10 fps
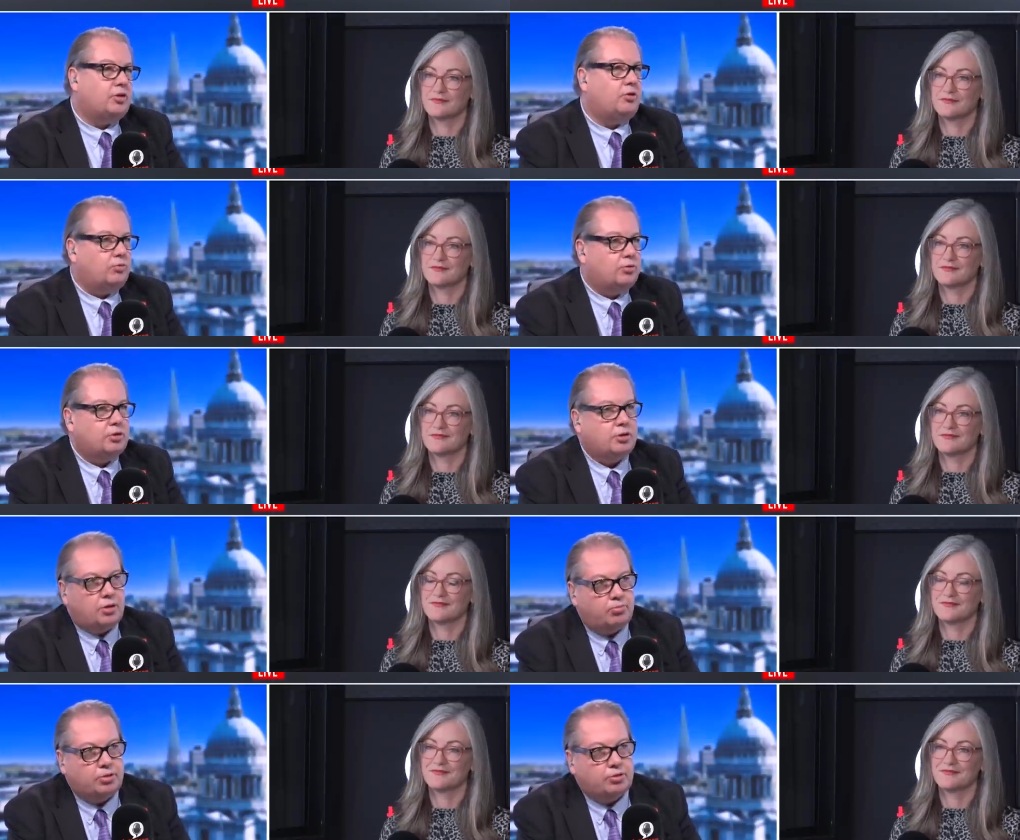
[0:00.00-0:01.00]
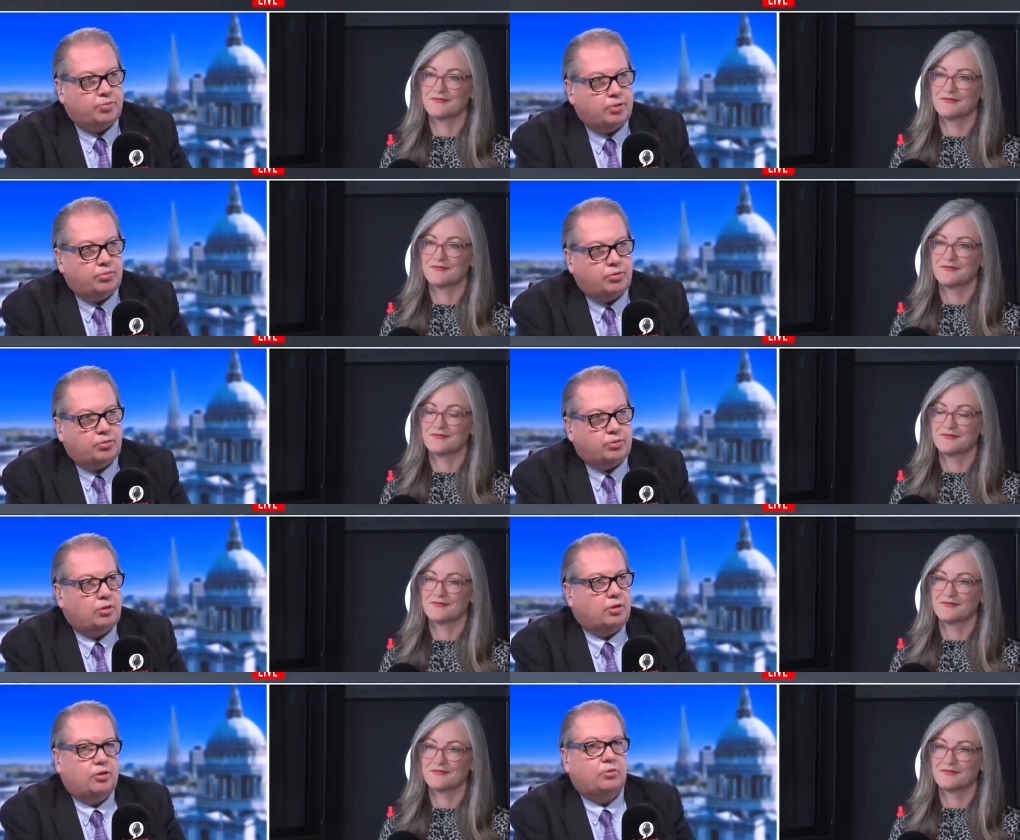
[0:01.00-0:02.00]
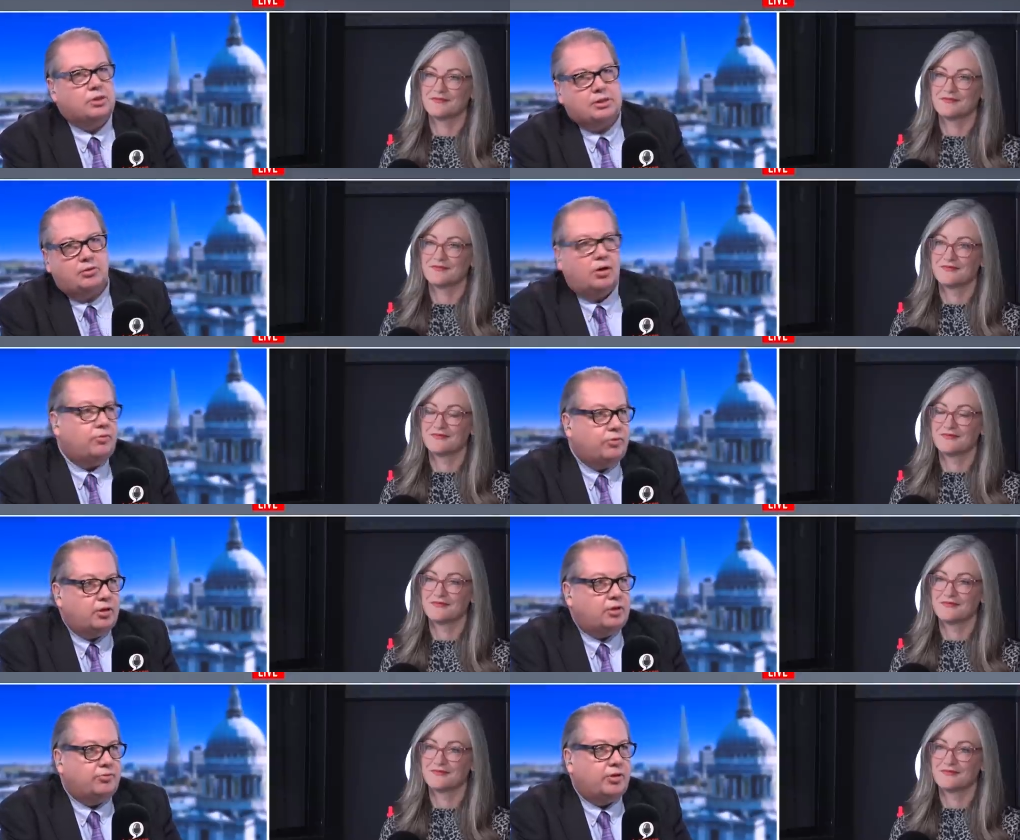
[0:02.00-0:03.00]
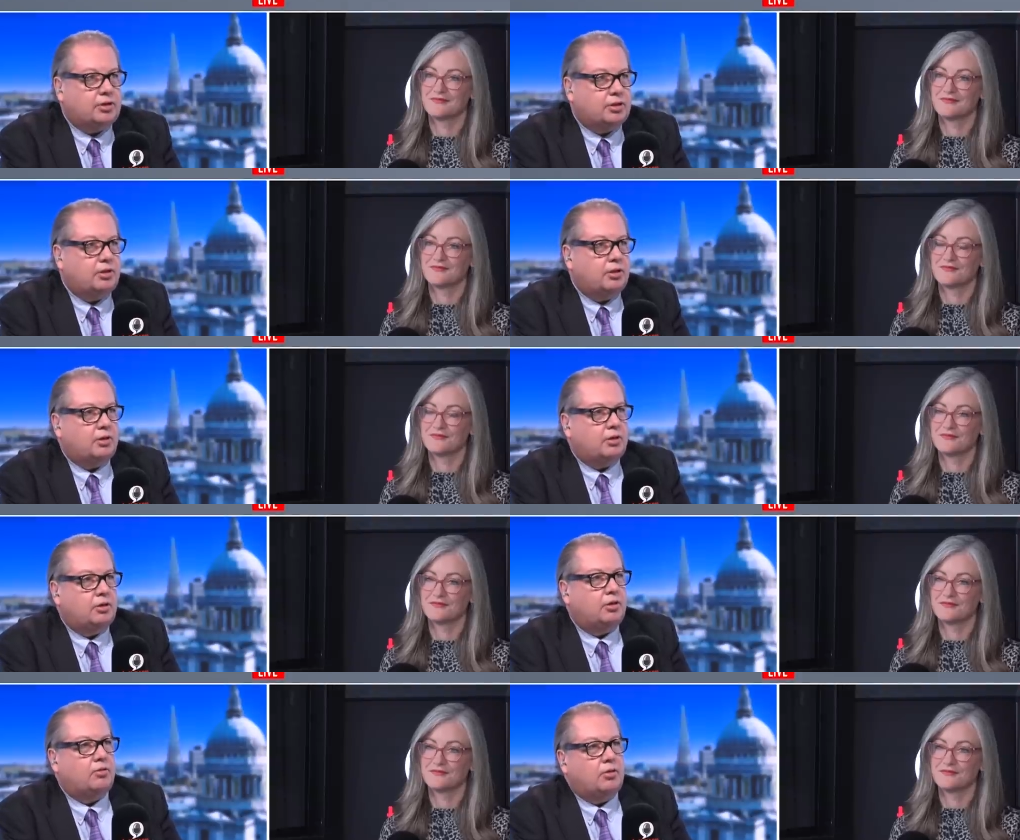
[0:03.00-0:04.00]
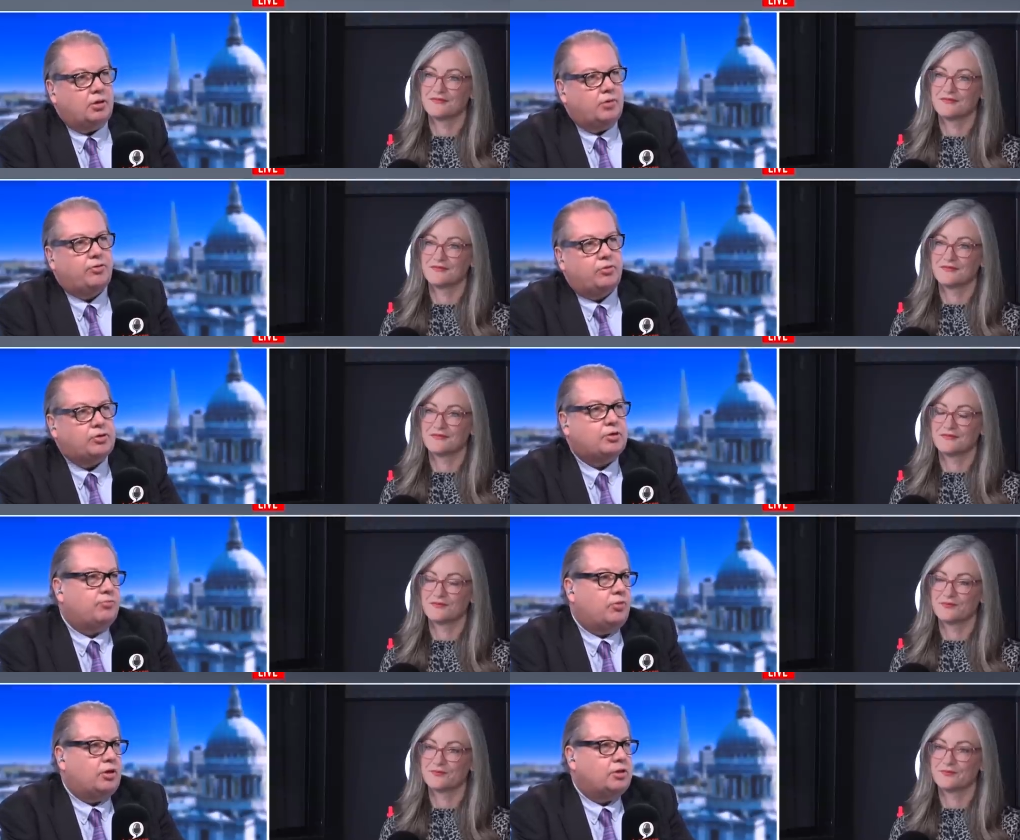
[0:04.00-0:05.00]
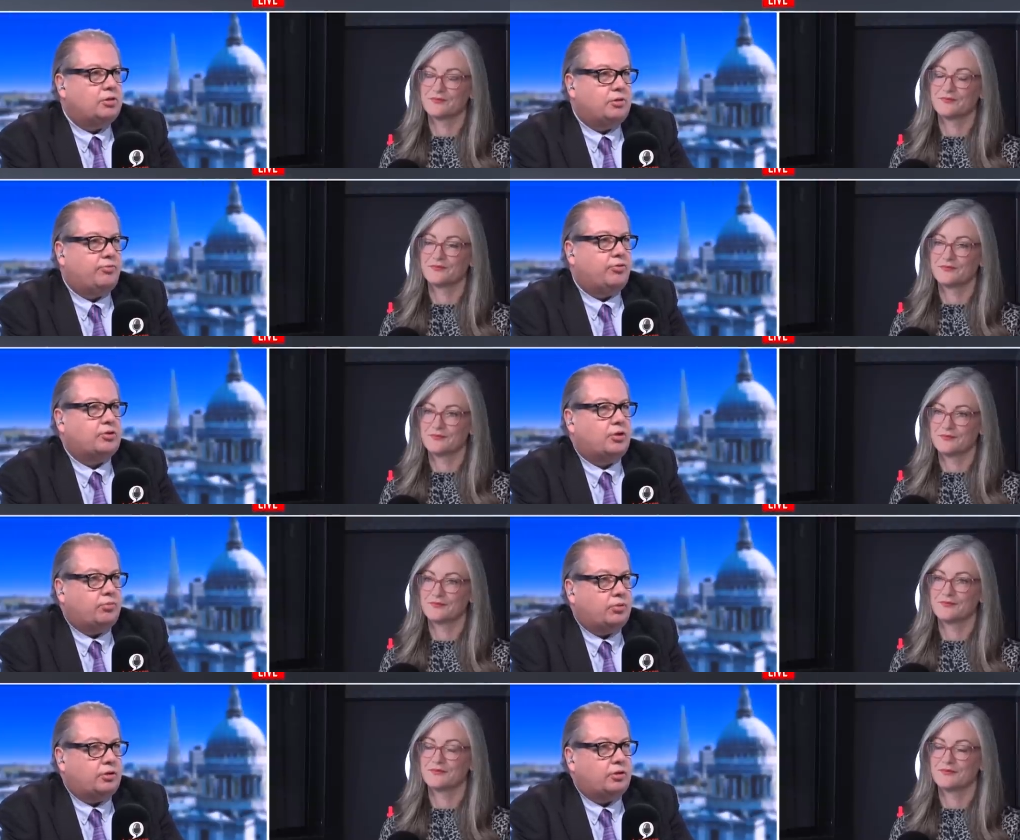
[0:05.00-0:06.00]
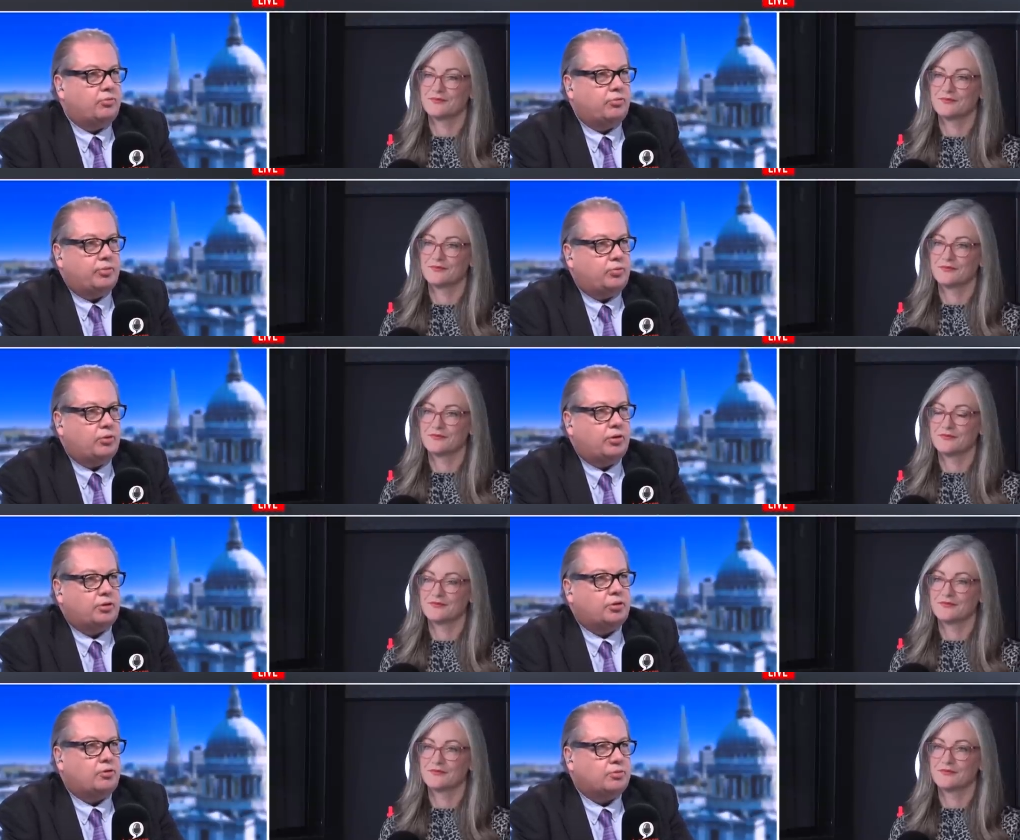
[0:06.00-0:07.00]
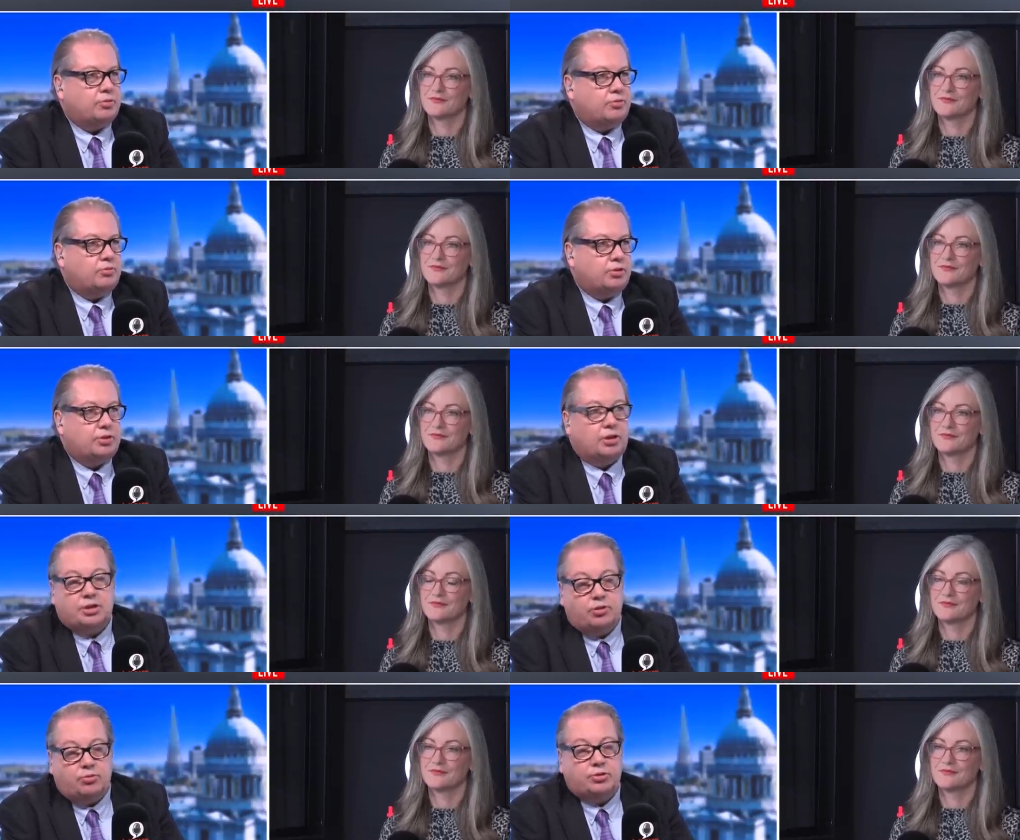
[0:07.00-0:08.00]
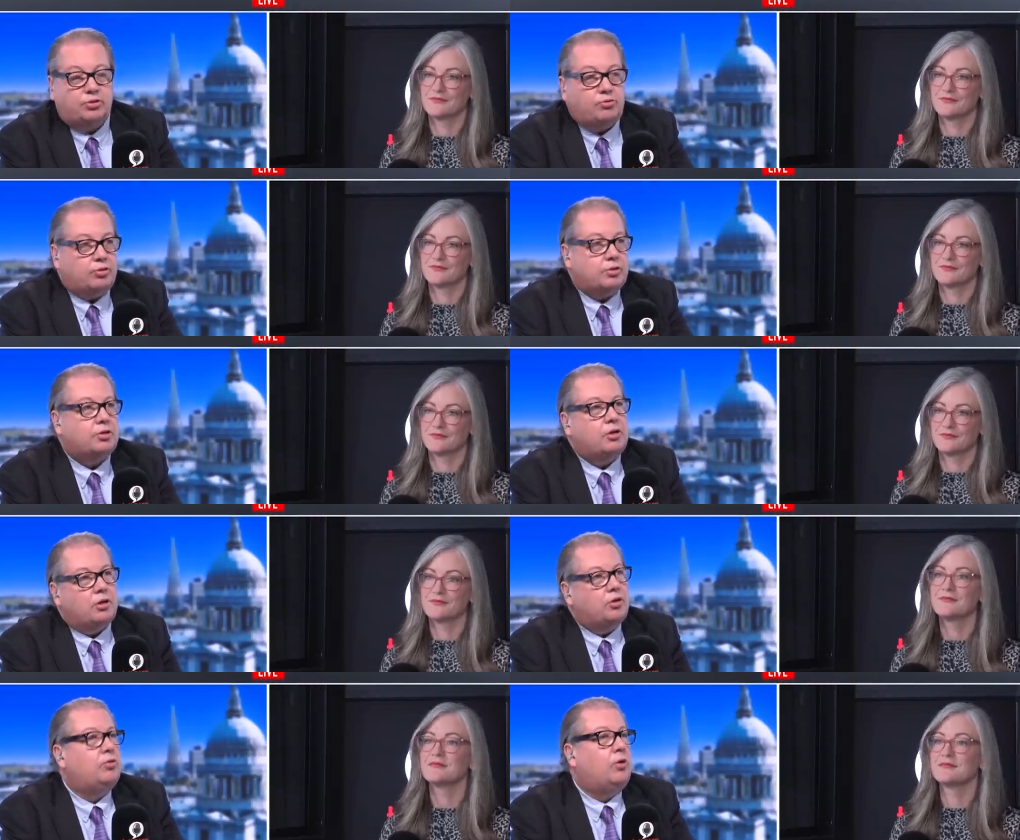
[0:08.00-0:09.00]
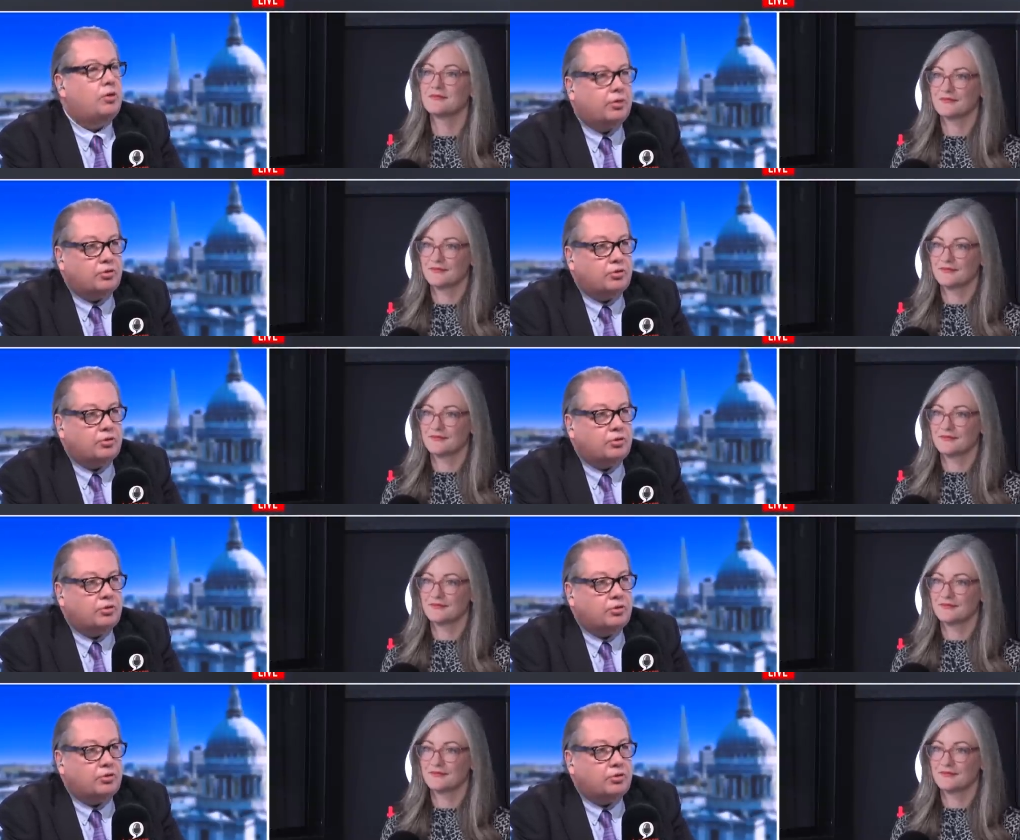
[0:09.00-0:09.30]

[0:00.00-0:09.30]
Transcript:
Speaker 1: told is the numbers of people who are dying who are still over the age of 80. You know, if there is a rise, for example, in the number of people going into hospital, which they say was in August, mm. who are